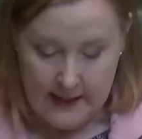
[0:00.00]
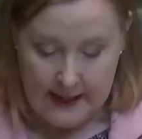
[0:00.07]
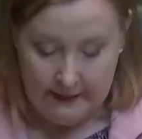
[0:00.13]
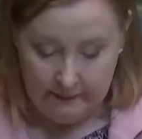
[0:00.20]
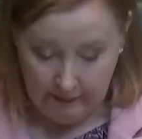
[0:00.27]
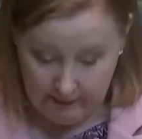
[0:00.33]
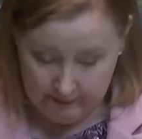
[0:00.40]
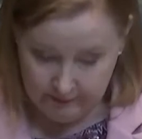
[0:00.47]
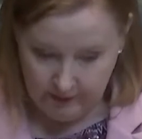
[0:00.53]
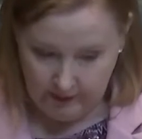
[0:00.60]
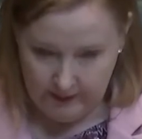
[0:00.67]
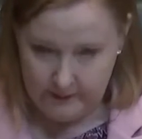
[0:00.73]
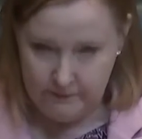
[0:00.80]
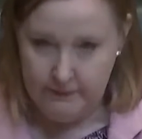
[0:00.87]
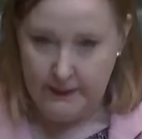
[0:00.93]
and
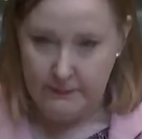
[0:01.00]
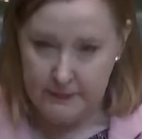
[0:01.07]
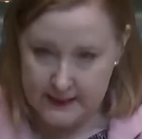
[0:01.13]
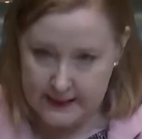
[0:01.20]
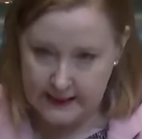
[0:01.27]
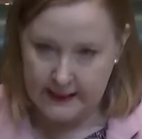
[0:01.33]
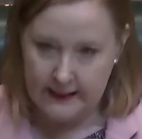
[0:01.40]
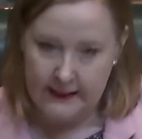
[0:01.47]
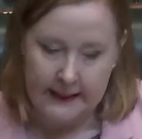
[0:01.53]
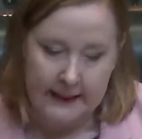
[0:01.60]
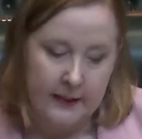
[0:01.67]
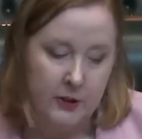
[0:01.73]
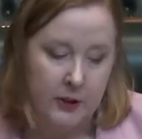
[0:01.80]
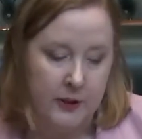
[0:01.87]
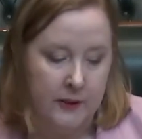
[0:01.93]
Lifeline, but particularly
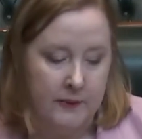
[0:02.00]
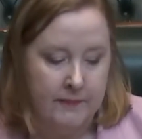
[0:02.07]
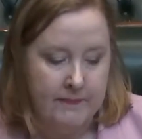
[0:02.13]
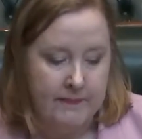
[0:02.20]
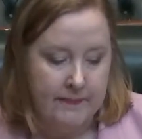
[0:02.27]
Gidget.